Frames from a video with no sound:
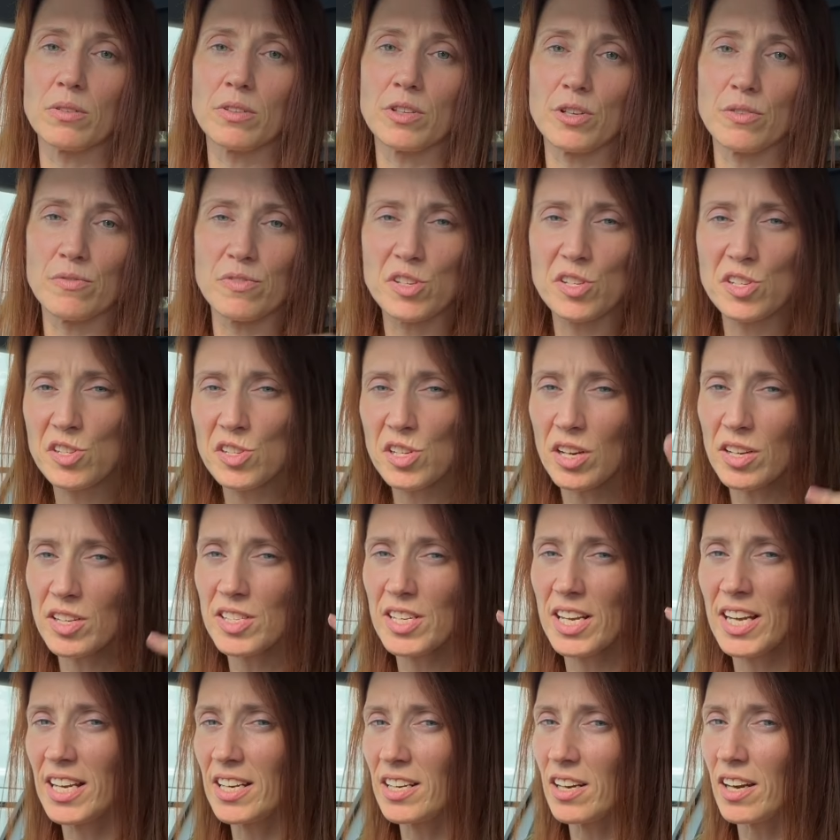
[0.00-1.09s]
You've sucked it
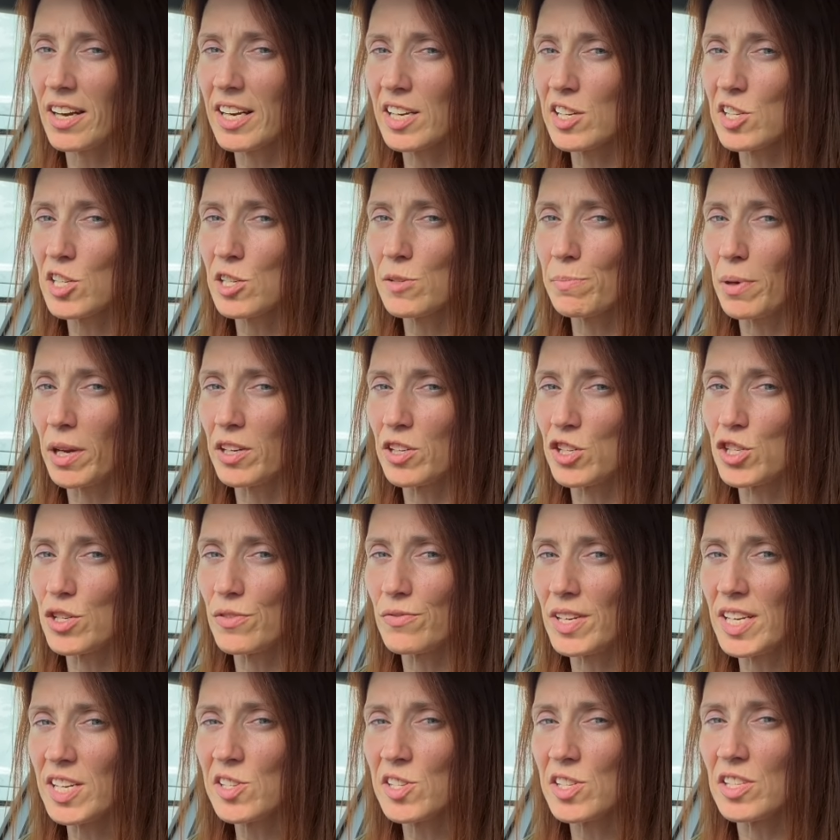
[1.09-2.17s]
in like a sponge. You've
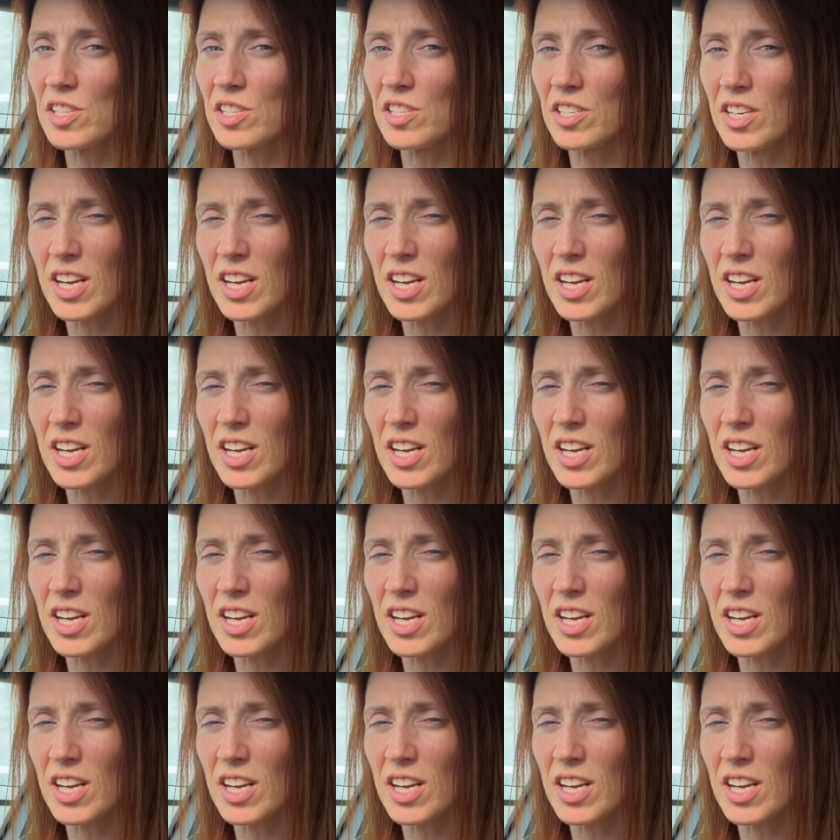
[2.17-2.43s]
listened.